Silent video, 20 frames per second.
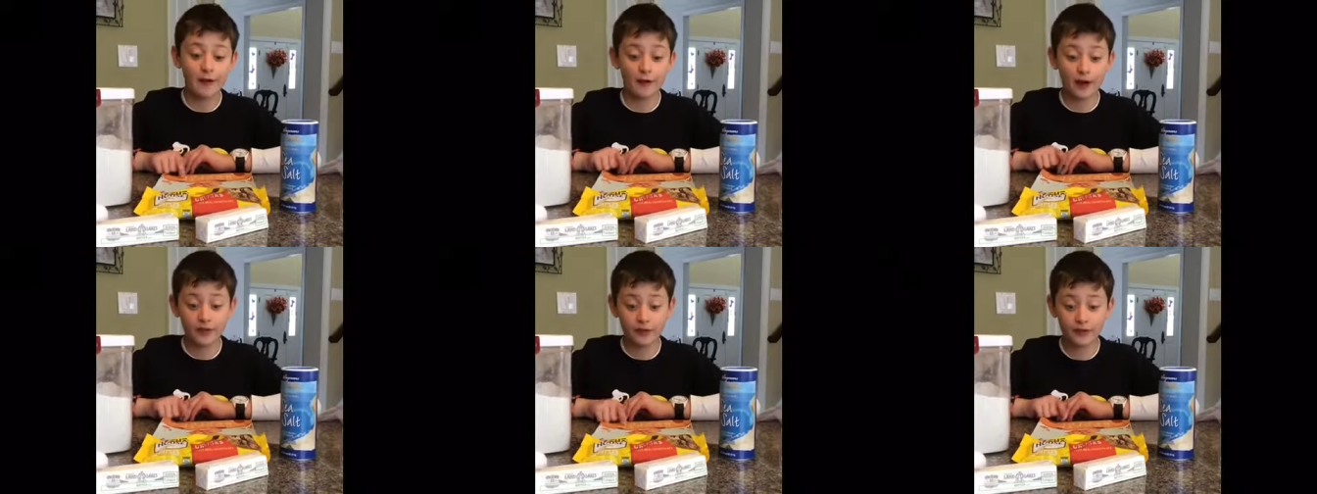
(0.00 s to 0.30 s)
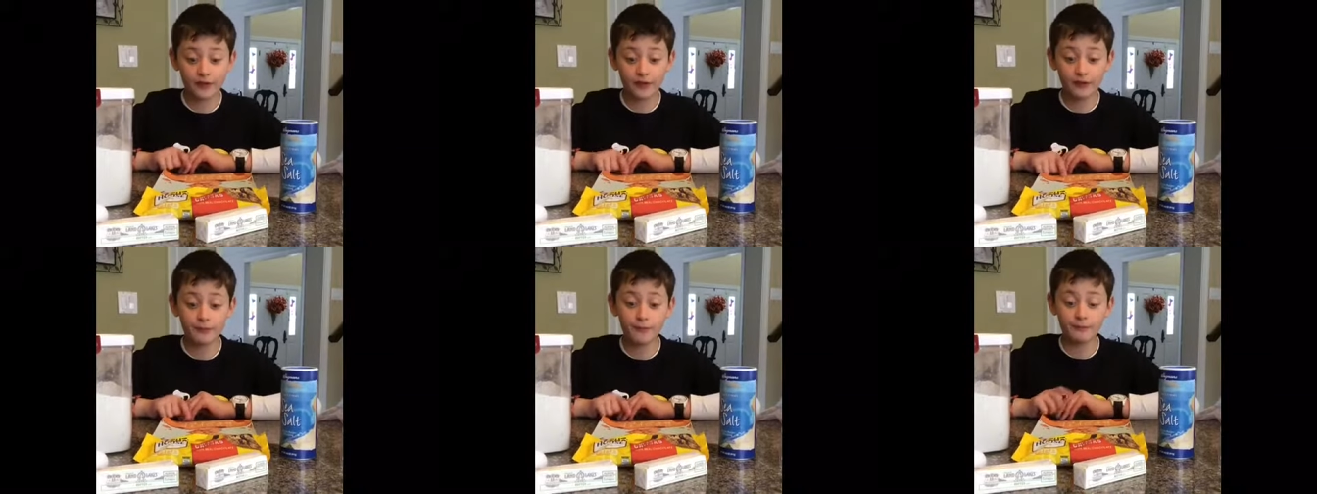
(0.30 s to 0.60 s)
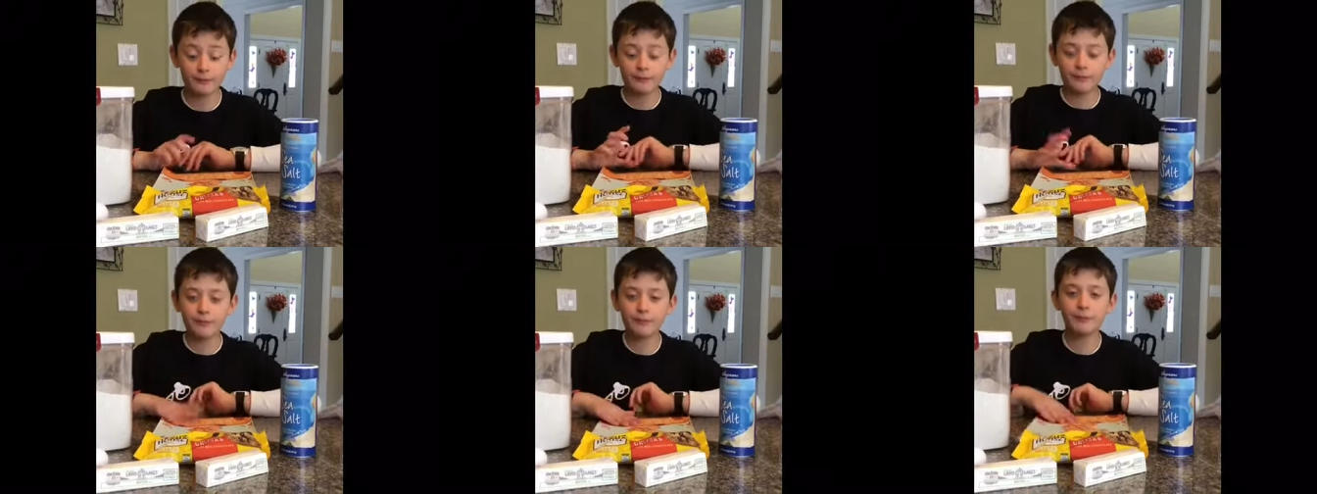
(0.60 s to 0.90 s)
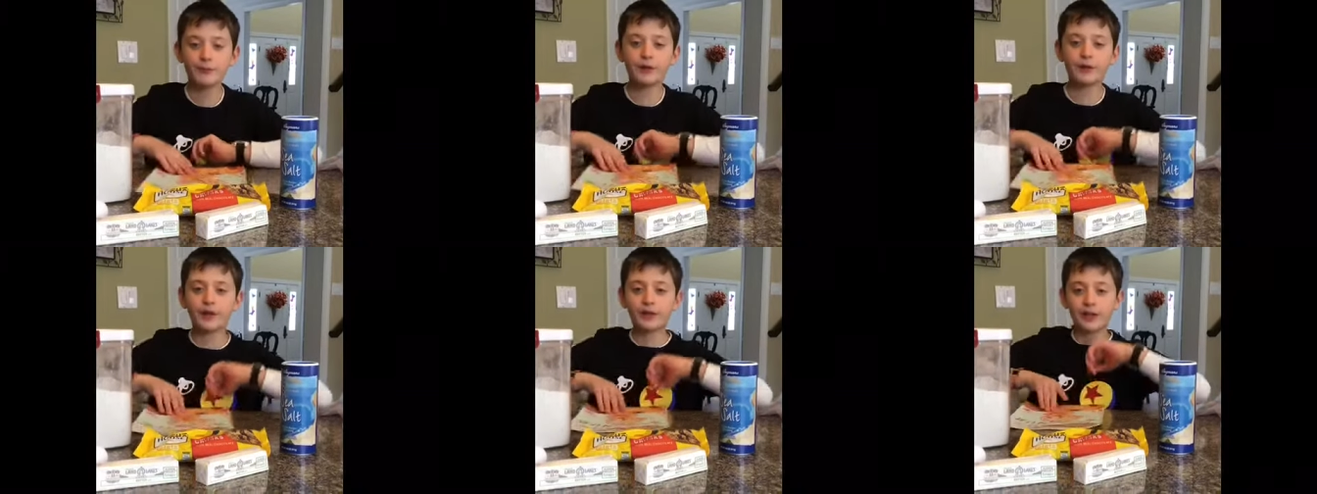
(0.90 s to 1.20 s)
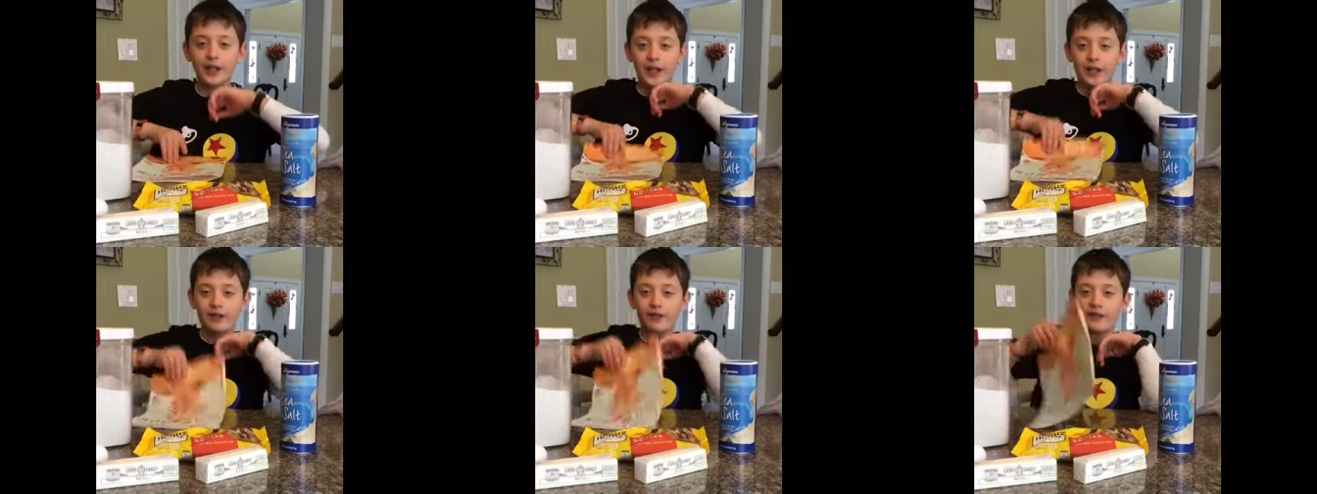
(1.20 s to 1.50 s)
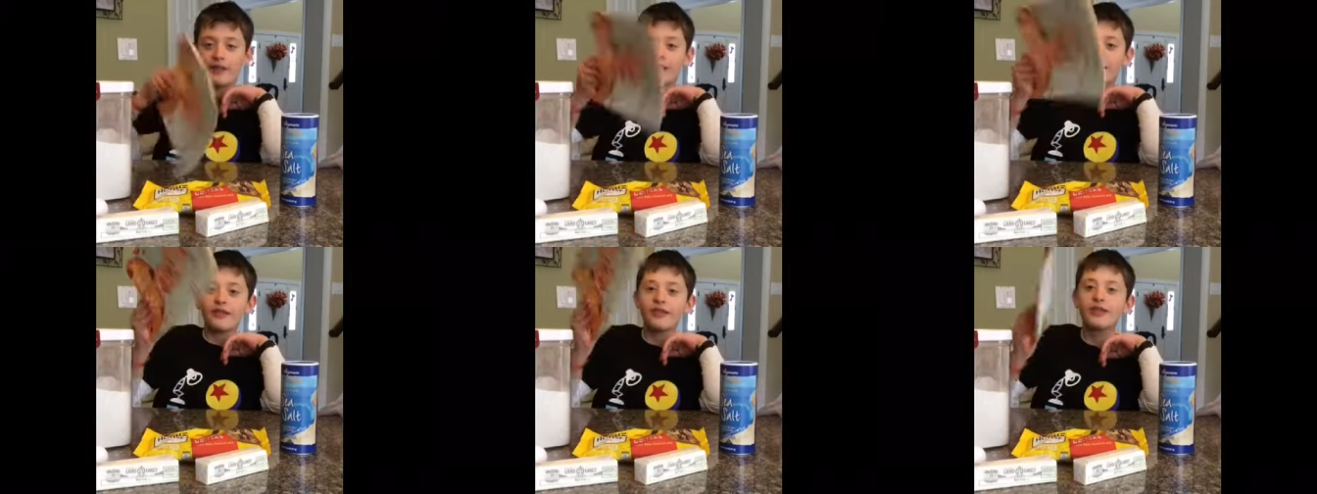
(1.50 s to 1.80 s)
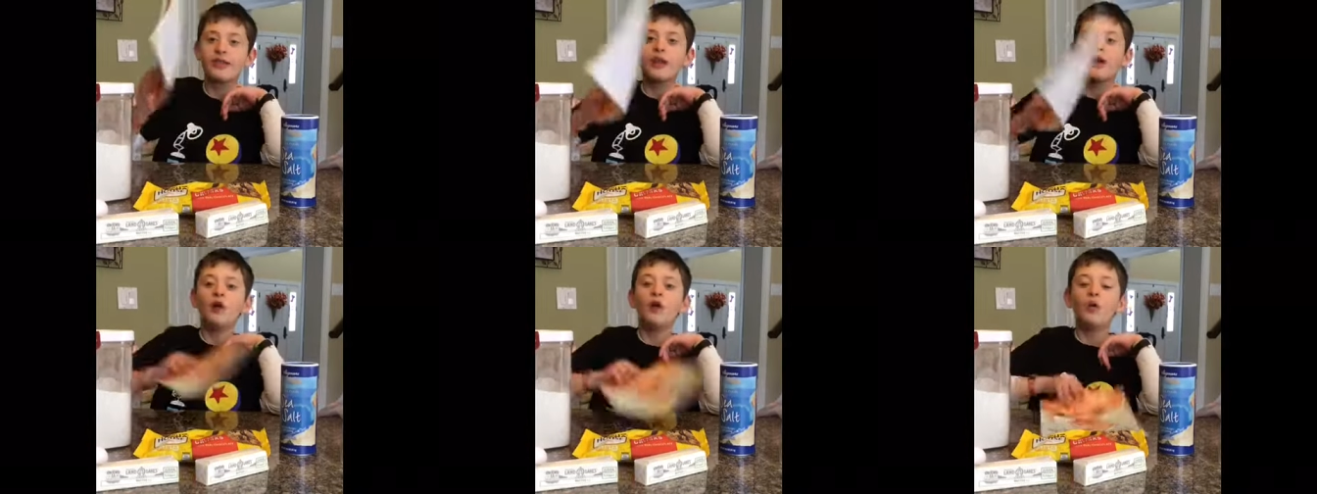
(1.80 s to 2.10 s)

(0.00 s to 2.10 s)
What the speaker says: at the book like this,